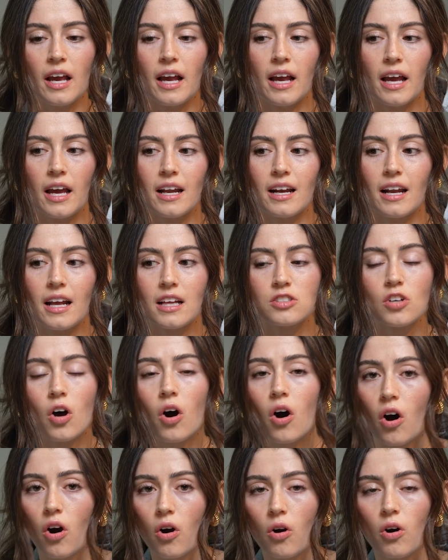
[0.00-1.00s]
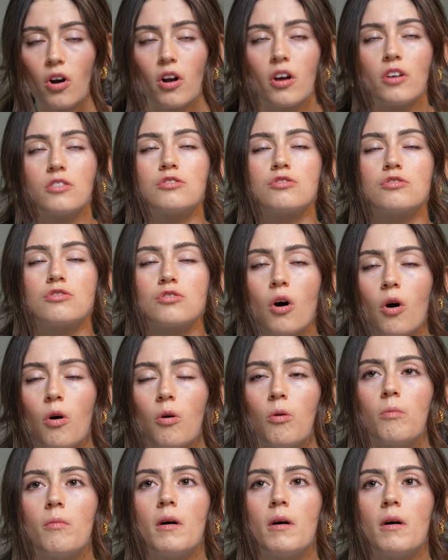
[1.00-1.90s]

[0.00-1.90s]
And it's hard. It's so